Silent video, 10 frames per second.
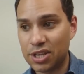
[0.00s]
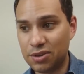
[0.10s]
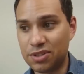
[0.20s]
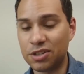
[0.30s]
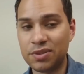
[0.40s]

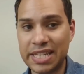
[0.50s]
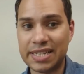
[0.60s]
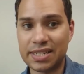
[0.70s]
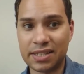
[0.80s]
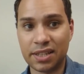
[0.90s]
you do
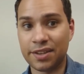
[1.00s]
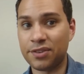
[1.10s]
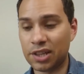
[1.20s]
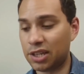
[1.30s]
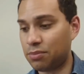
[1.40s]
need to
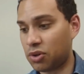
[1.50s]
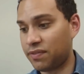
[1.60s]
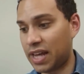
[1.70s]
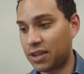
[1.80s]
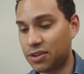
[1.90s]
deliver a little more
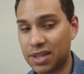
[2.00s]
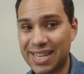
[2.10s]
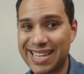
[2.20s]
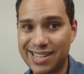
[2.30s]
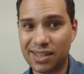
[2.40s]
value
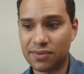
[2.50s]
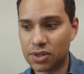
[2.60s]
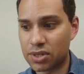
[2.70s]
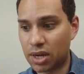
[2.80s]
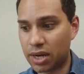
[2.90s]
than he
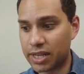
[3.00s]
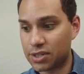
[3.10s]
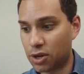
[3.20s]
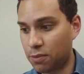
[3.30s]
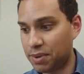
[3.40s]
delivers on
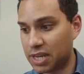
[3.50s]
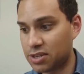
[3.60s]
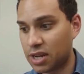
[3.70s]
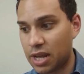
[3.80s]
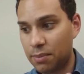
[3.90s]
his
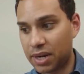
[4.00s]
homepage.